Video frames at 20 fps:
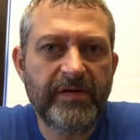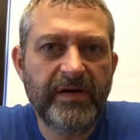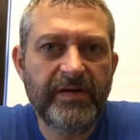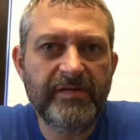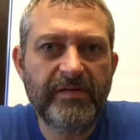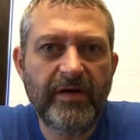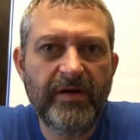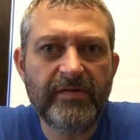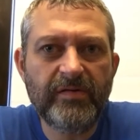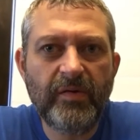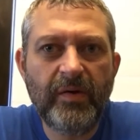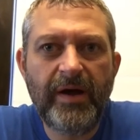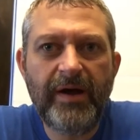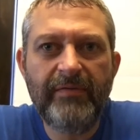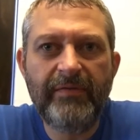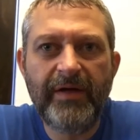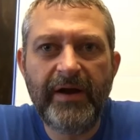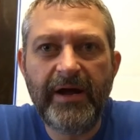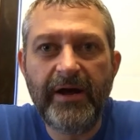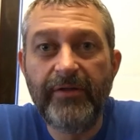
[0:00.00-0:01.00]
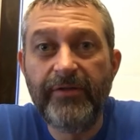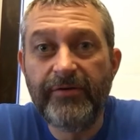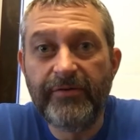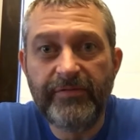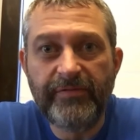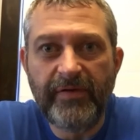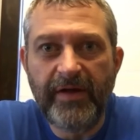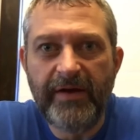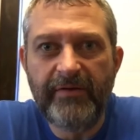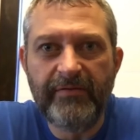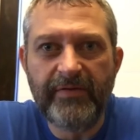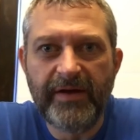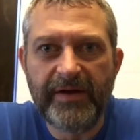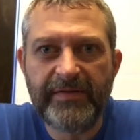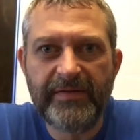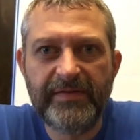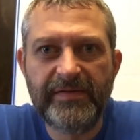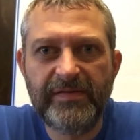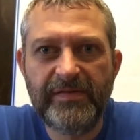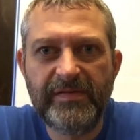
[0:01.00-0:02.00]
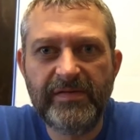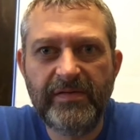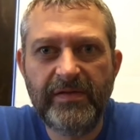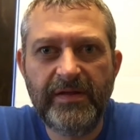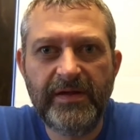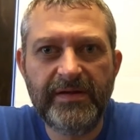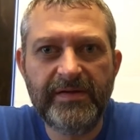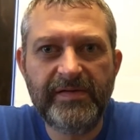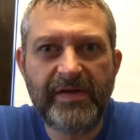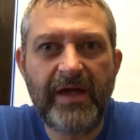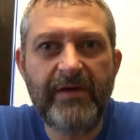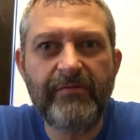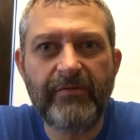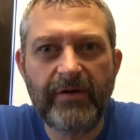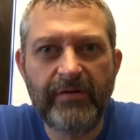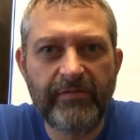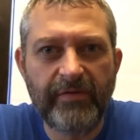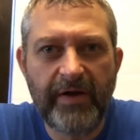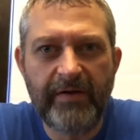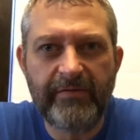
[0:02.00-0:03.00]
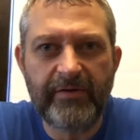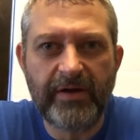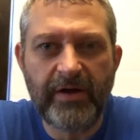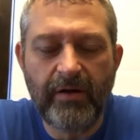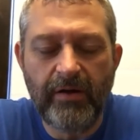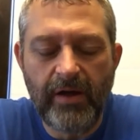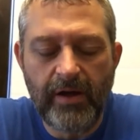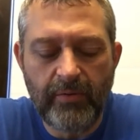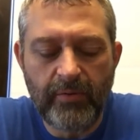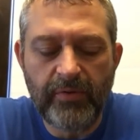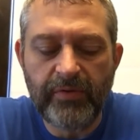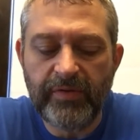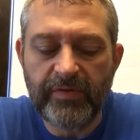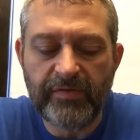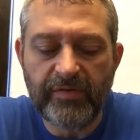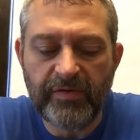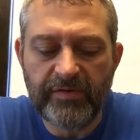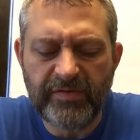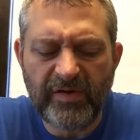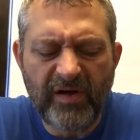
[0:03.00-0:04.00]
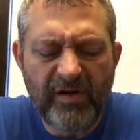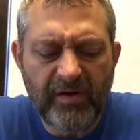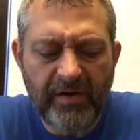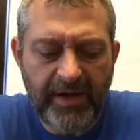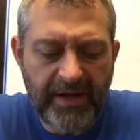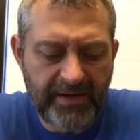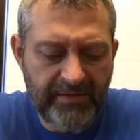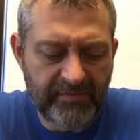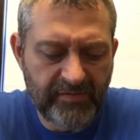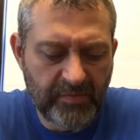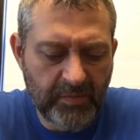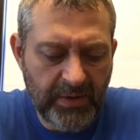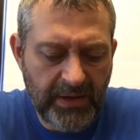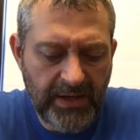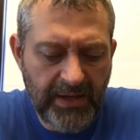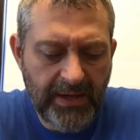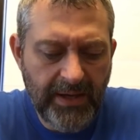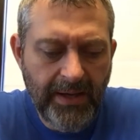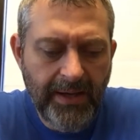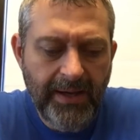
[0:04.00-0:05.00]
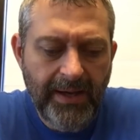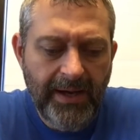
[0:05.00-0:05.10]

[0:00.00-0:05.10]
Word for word: it doesn't also have that other flavor, like this the savory flavor to go along with it. So it's all kind of sweet.